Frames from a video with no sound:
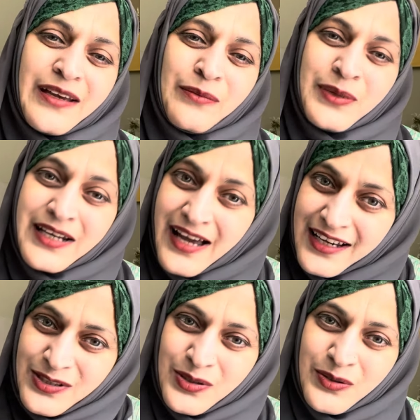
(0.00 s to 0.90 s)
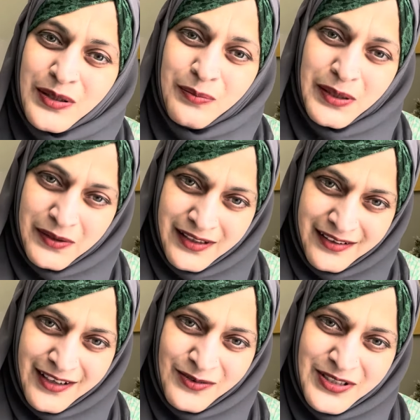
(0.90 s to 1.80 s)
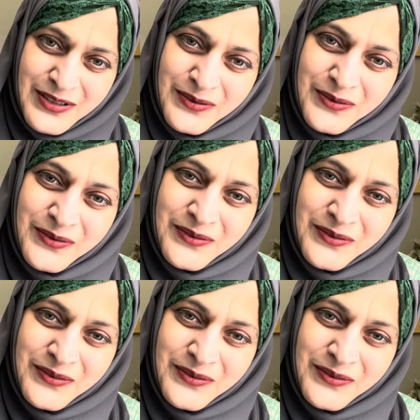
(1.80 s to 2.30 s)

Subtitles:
Be nice to the people around you.